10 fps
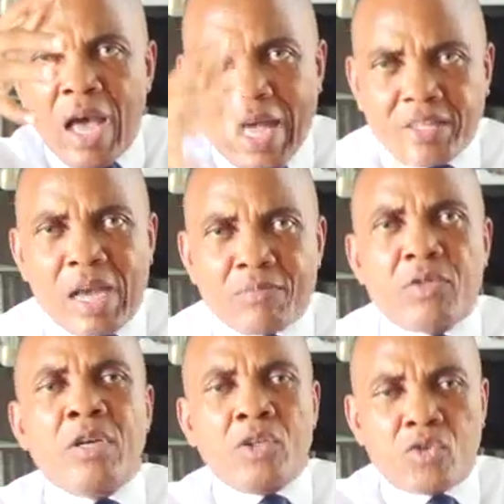
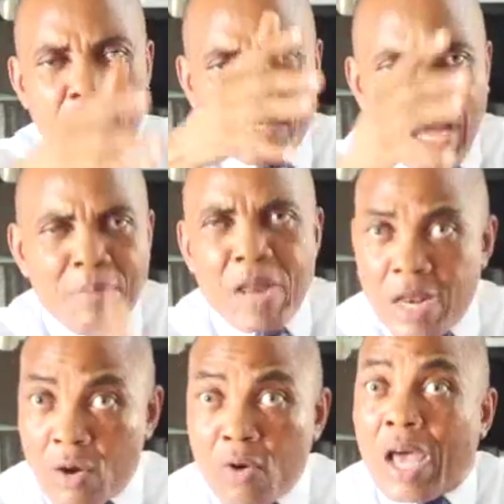attempt to
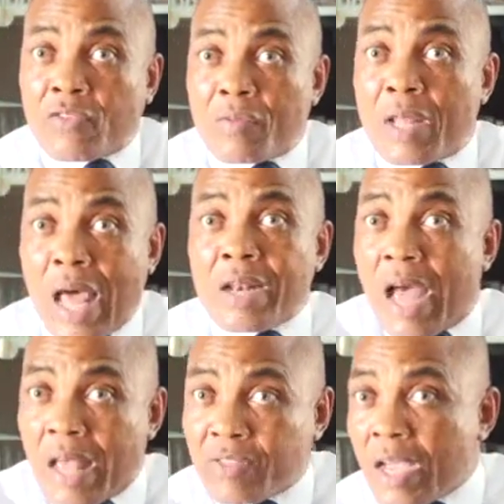exterminate the owners of the land
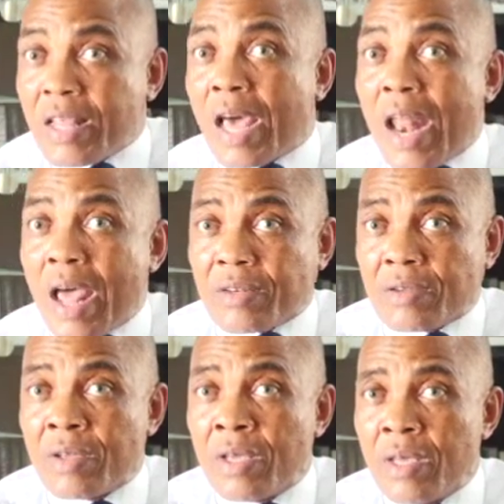and take their
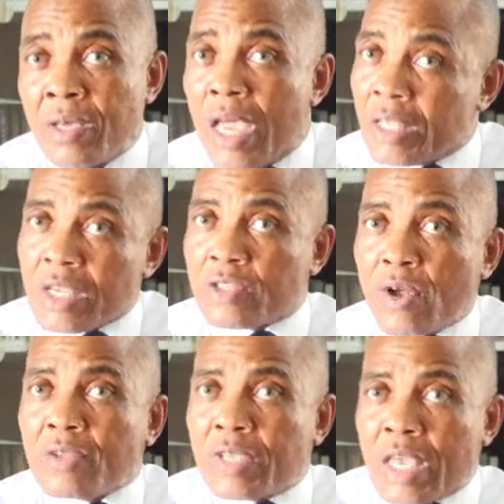land. It is
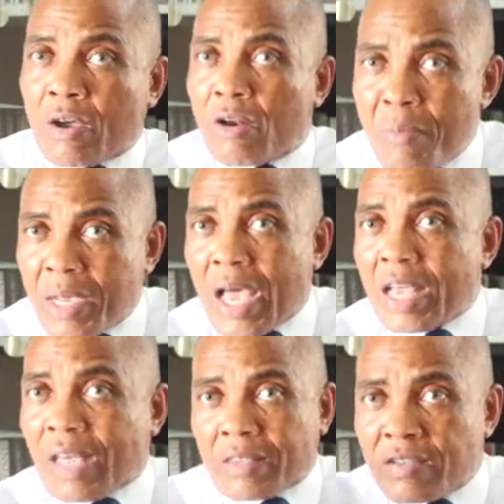not economic
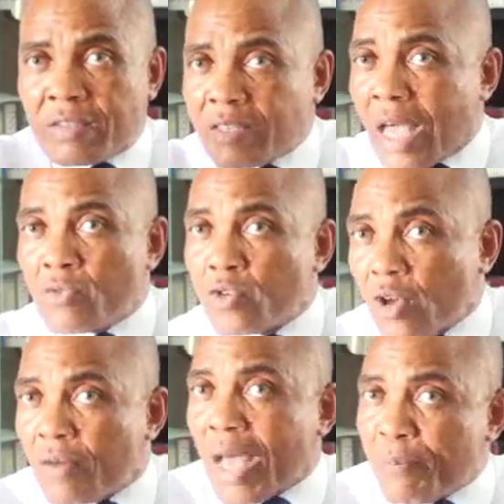statistics that will
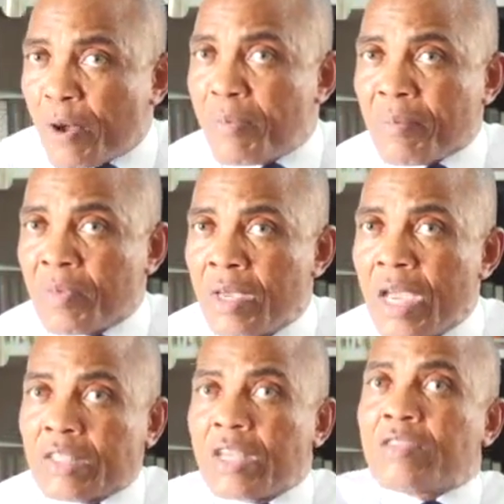solve that problem.
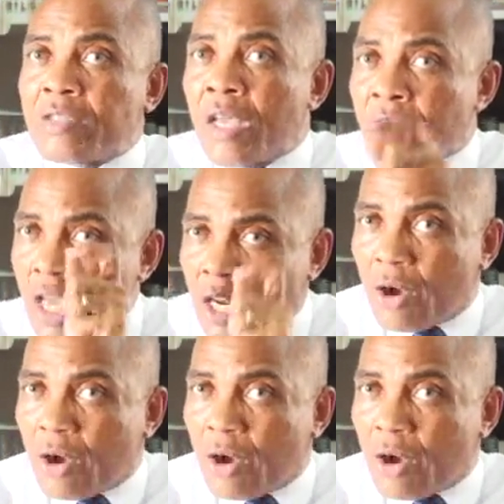It is the